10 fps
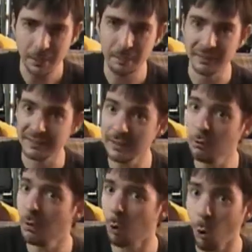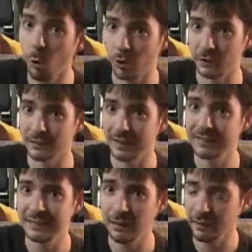the sequel whores that
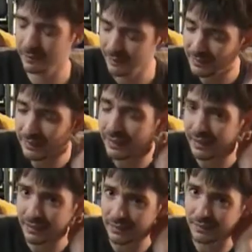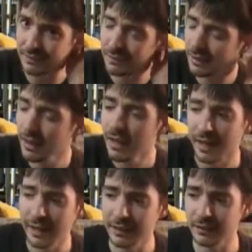say that Disney is,
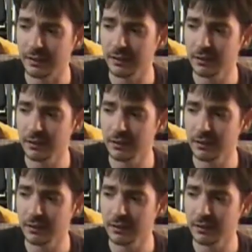and